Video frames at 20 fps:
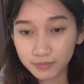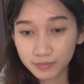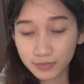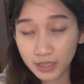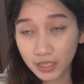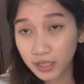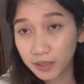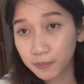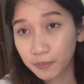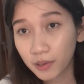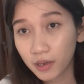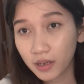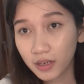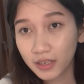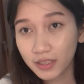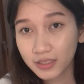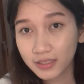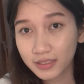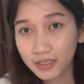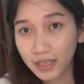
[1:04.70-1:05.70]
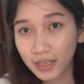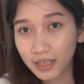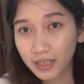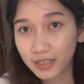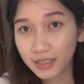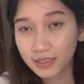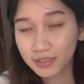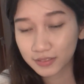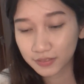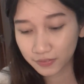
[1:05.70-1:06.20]
keyboard,
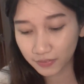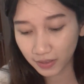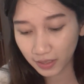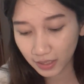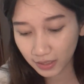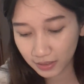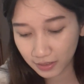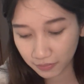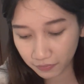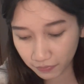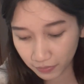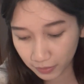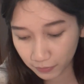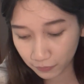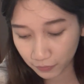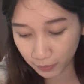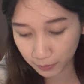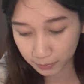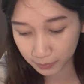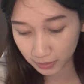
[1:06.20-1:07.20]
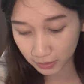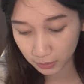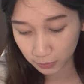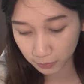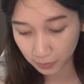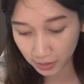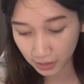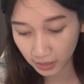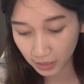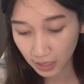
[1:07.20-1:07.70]
and it's very different from this
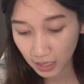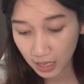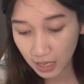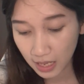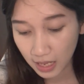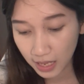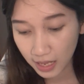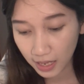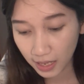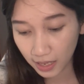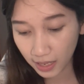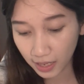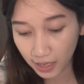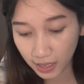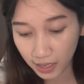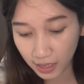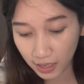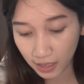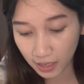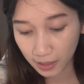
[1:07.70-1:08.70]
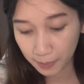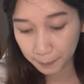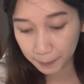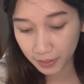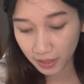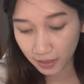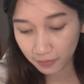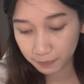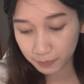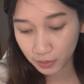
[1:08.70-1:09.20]
one,
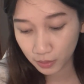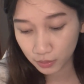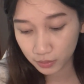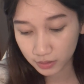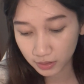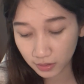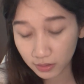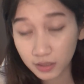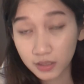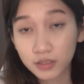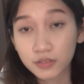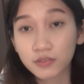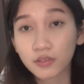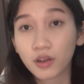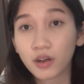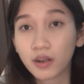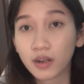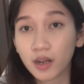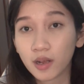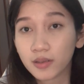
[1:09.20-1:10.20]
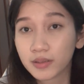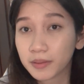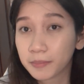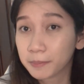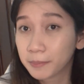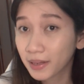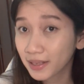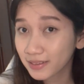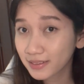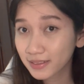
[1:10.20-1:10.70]
but I've been using this for around a
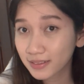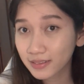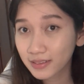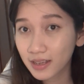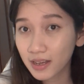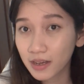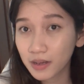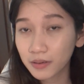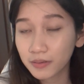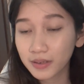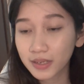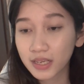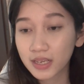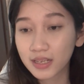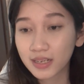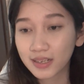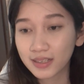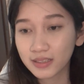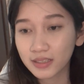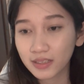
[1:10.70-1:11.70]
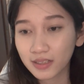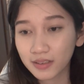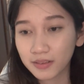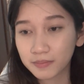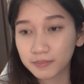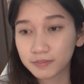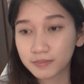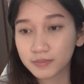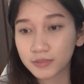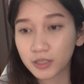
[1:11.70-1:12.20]
month now, and I think
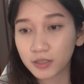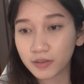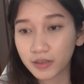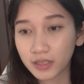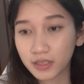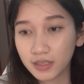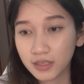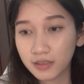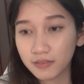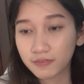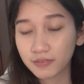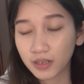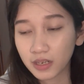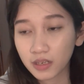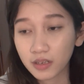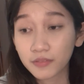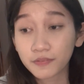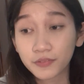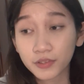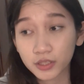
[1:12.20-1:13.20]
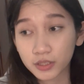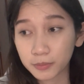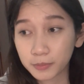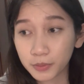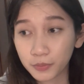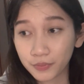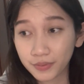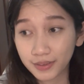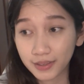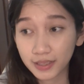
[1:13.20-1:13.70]
I'm already very
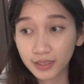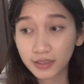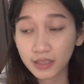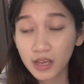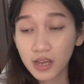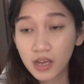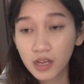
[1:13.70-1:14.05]
comfortable with it.